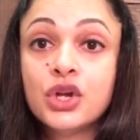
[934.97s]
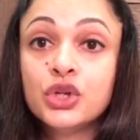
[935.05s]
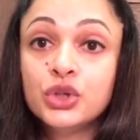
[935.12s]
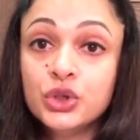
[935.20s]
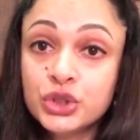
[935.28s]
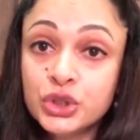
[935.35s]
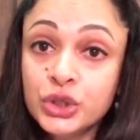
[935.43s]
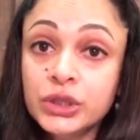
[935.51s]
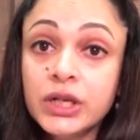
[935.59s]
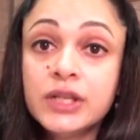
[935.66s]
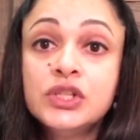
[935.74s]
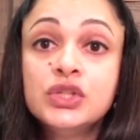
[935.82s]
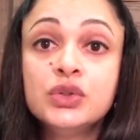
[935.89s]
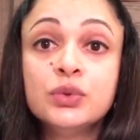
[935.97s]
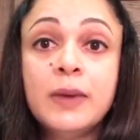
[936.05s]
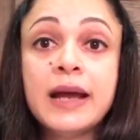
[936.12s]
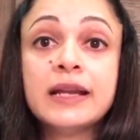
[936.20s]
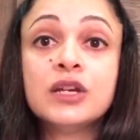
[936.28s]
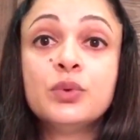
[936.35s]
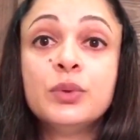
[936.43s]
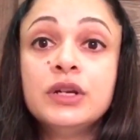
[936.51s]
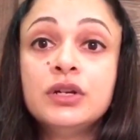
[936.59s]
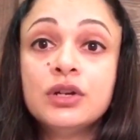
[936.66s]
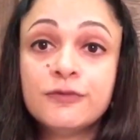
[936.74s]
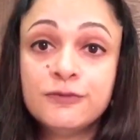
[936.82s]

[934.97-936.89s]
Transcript: You should consume adequate